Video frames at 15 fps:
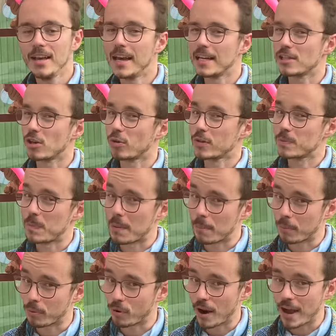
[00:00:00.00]
It's always been
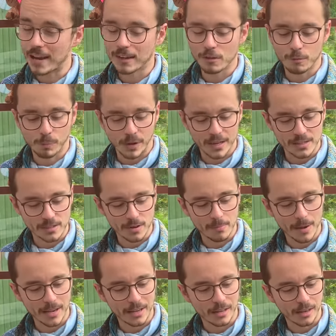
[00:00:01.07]
pride of place on
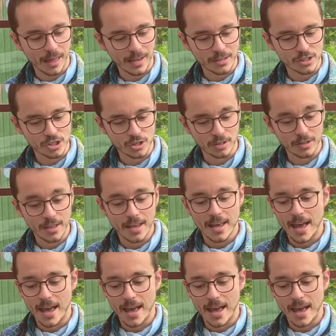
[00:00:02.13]
my collection.